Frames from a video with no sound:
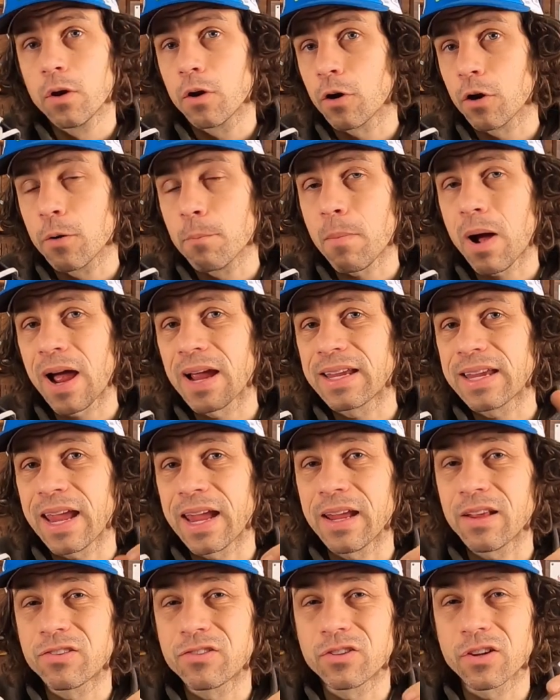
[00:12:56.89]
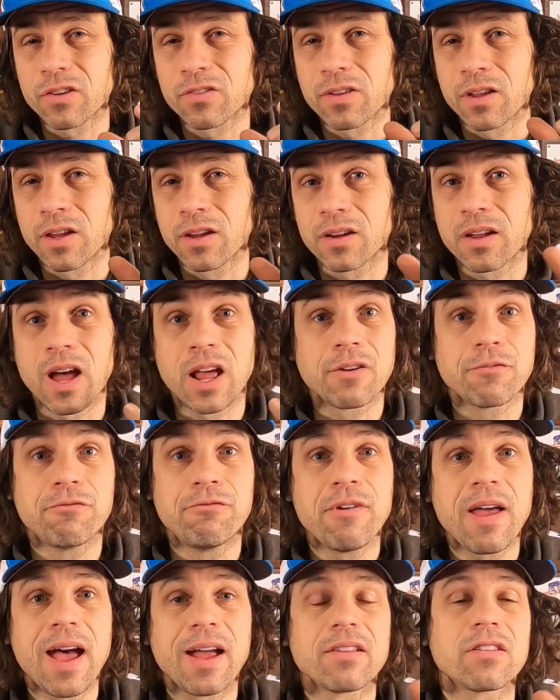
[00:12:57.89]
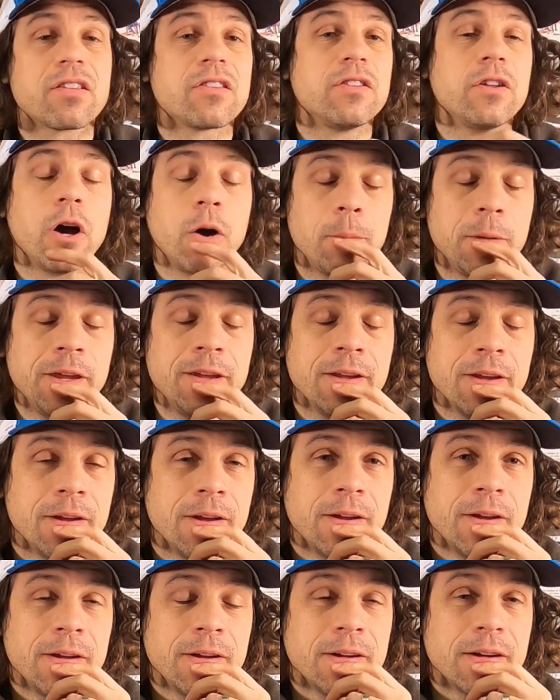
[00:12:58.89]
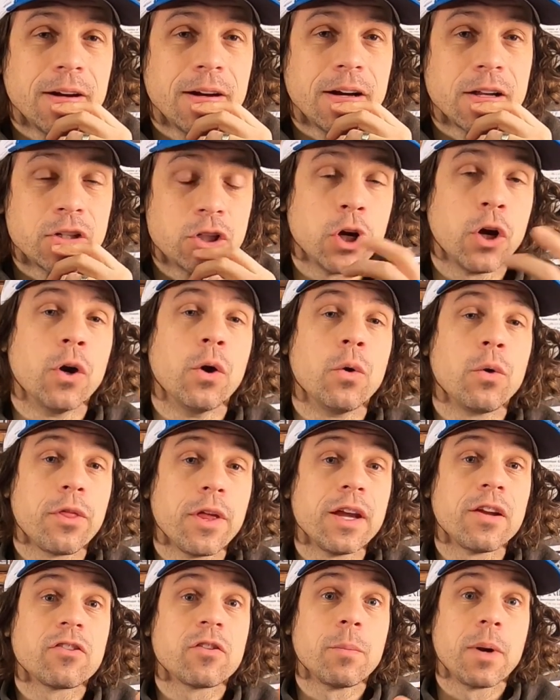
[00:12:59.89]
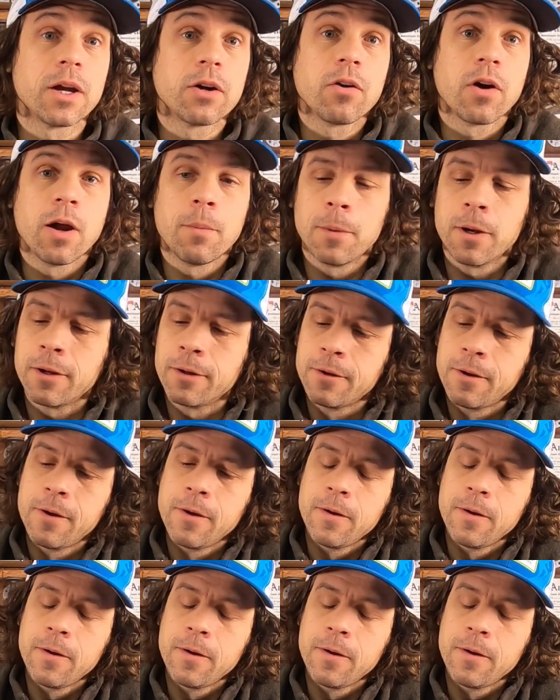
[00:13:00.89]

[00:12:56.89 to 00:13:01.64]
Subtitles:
or in my case, just a kind of fat, stubby toe, thanks to my grandma.